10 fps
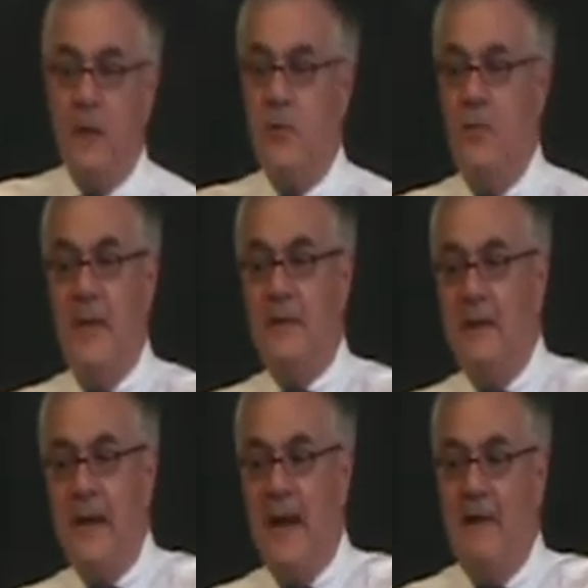So they
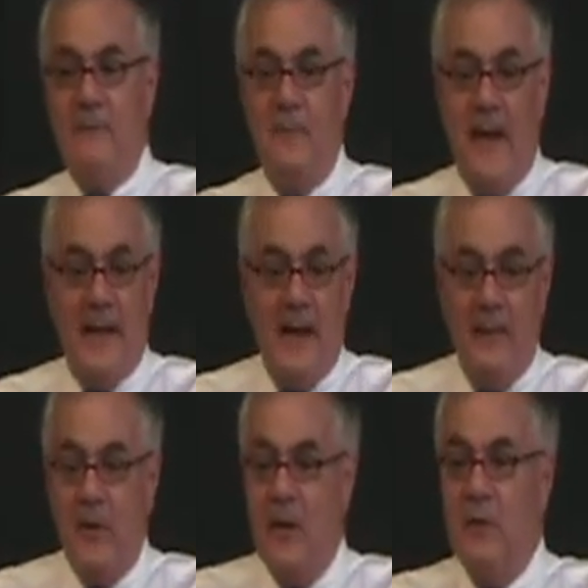did not have to back it
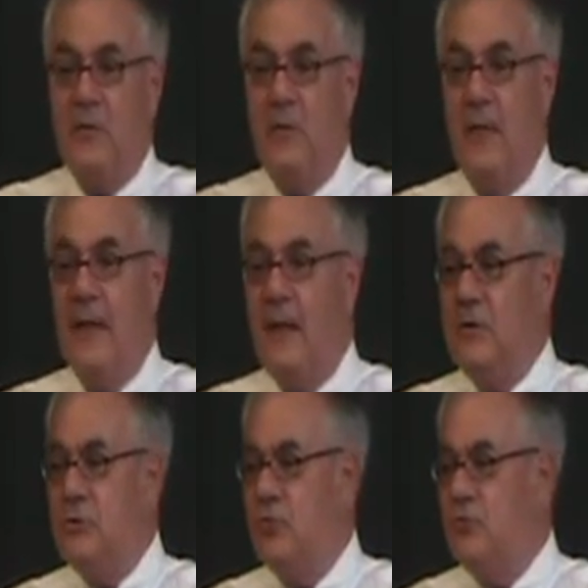up. So they
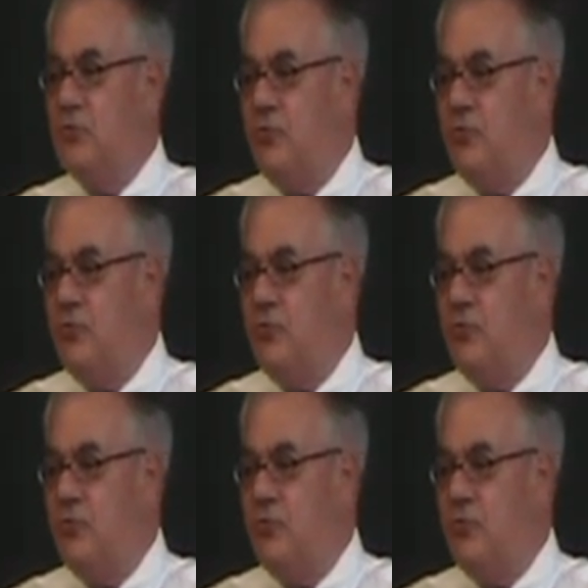issued